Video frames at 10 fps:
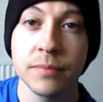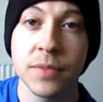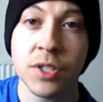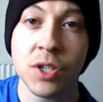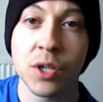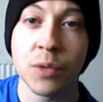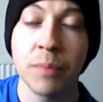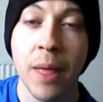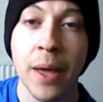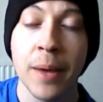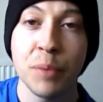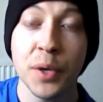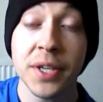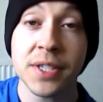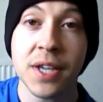So
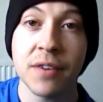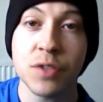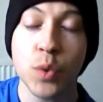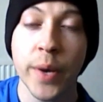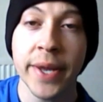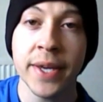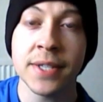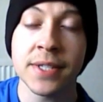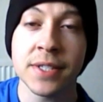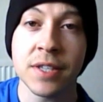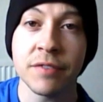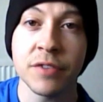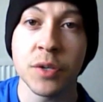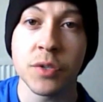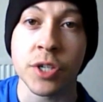put yourself 20 years into the
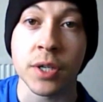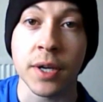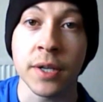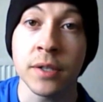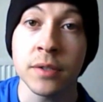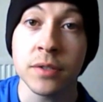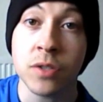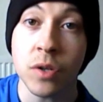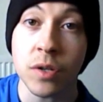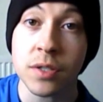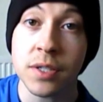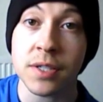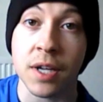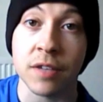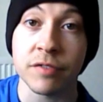future and talk to
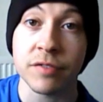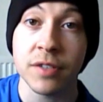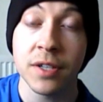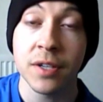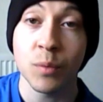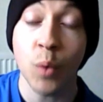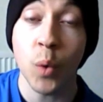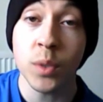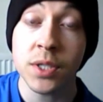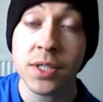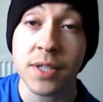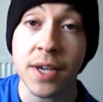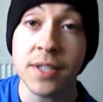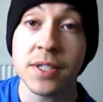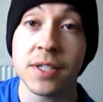yourself. What would you
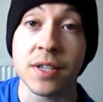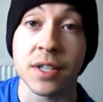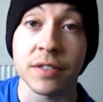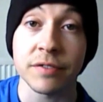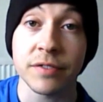say to yourself?